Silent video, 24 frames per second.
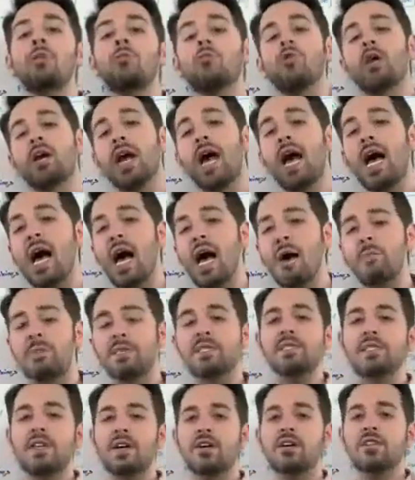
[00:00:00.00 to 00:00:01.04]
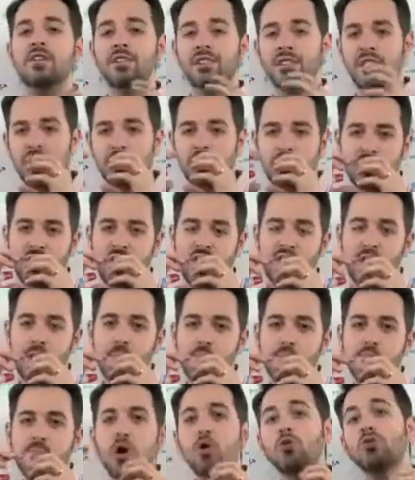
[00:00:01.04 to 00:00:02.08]
And what happens there is essentially
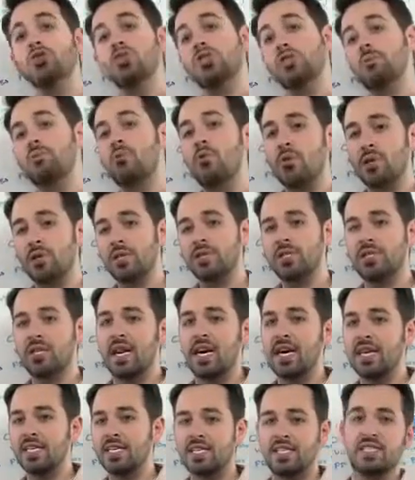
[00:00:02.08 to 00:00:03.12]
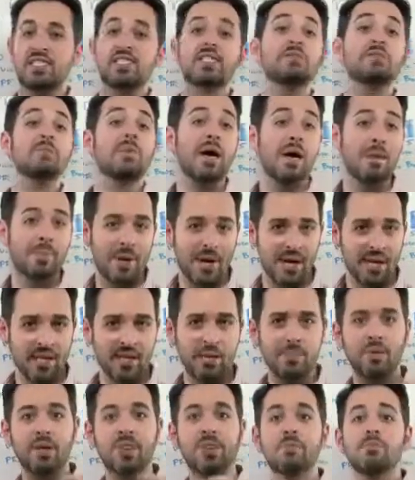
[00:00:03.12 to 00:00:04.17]
the most important sites, this is my
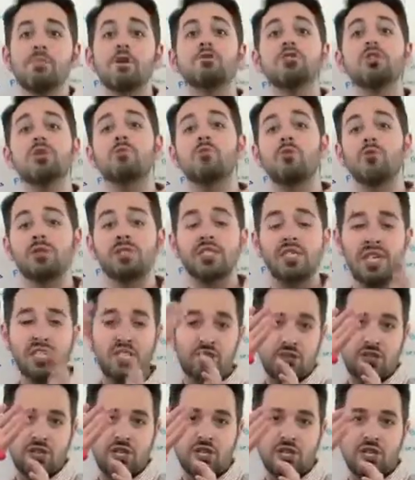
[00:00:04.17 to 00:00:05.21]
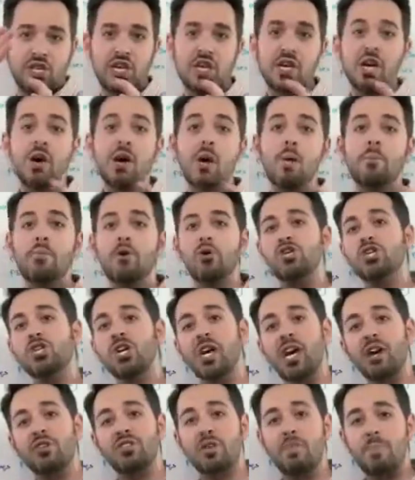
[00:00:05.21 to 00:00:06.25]
opinion, but the most important sites are essentially
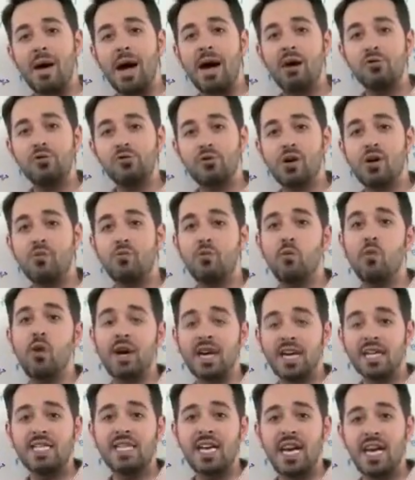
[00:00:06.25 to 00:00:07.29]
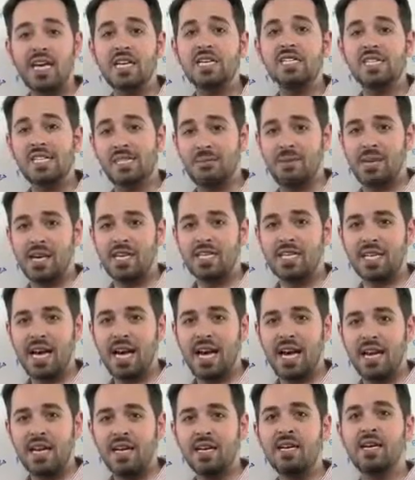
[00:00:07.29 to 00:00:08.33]
pushing out the boundary of what it takes to be a
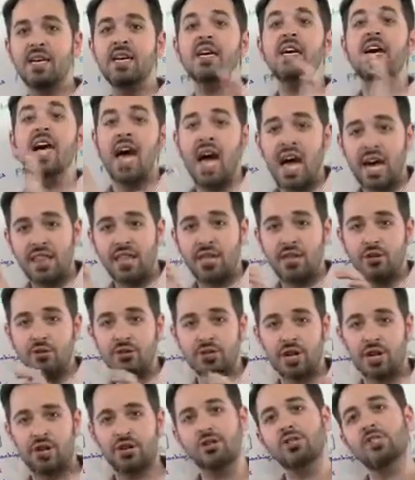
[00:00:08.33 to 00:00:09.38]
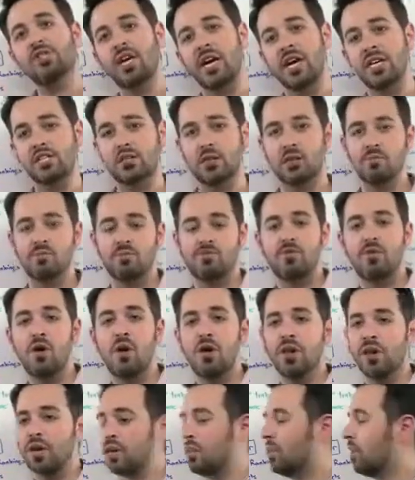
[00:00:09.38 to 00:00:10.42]
10, and then those other sites are
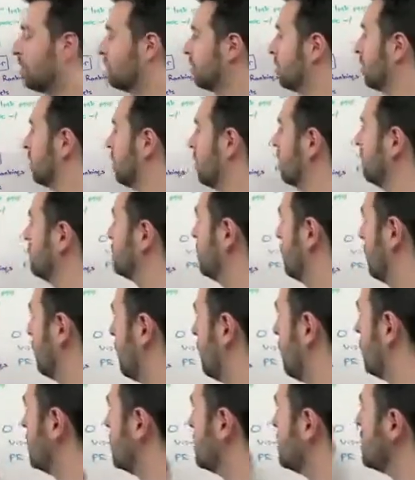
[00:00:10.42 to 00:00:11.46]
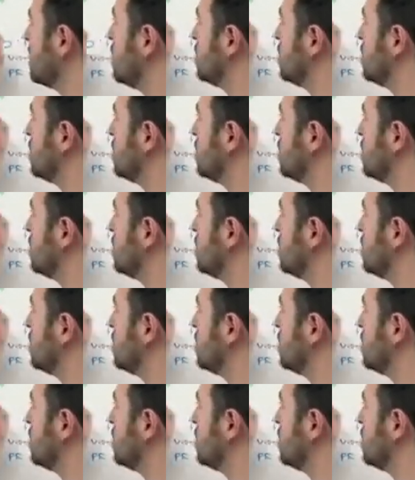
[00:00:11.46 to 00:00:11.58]
falling along the curve somewhere.